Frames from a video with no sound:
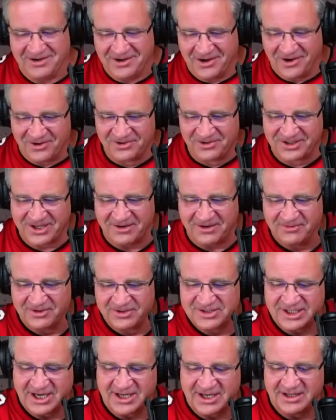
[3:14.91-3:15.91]
Hold on one
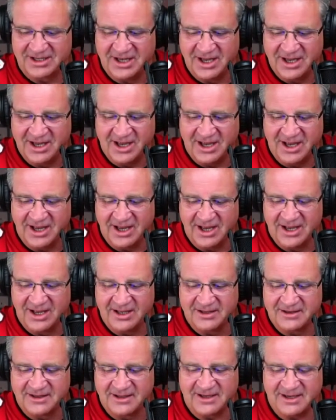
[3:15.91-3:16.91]
second. I
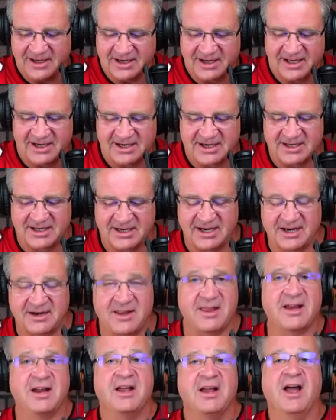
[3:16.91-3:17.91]
got to get out of
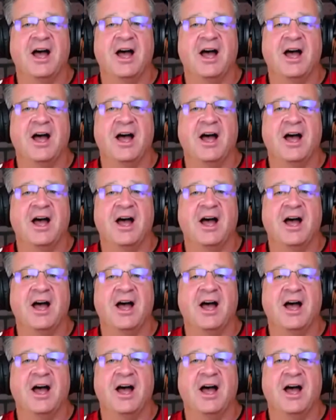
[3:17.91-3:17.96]
that.